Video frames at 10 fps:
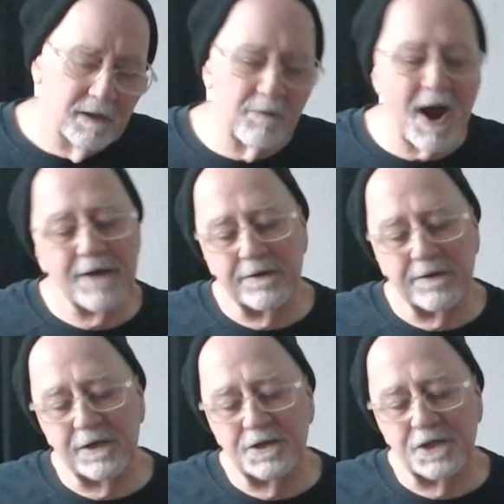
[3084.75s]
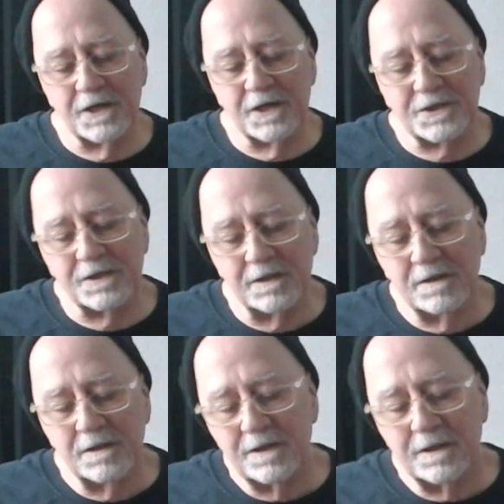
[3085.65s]
rather than just
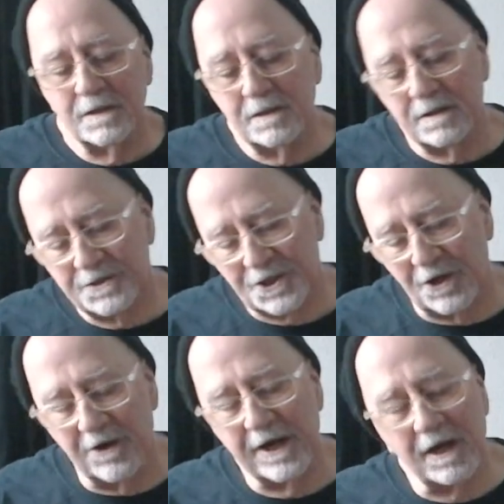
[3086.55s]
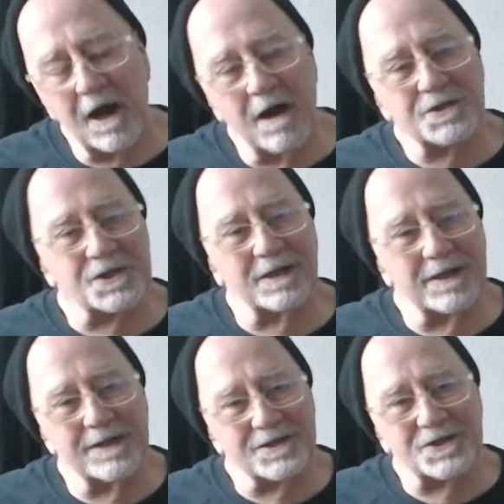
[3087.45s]
turning
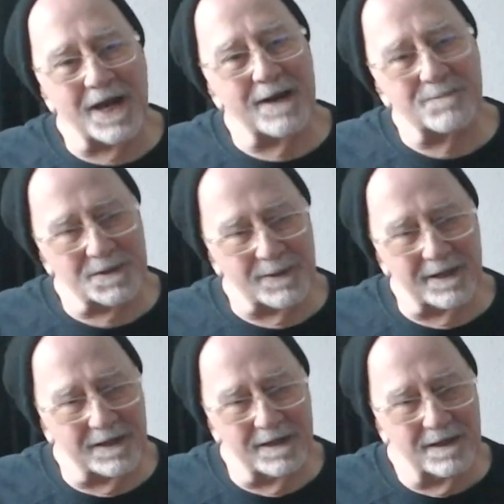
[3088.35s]
constantly the same speed.